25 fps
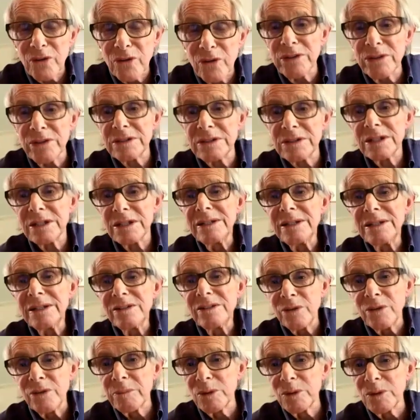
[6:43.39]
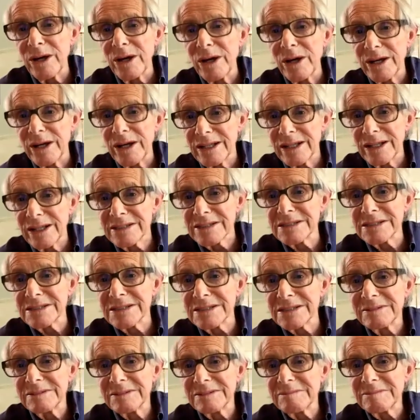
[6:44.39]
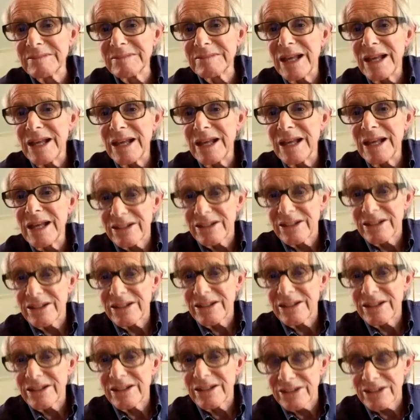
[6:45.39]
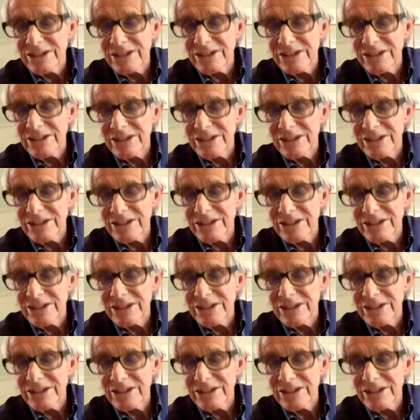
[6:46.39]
By making profit from the working class.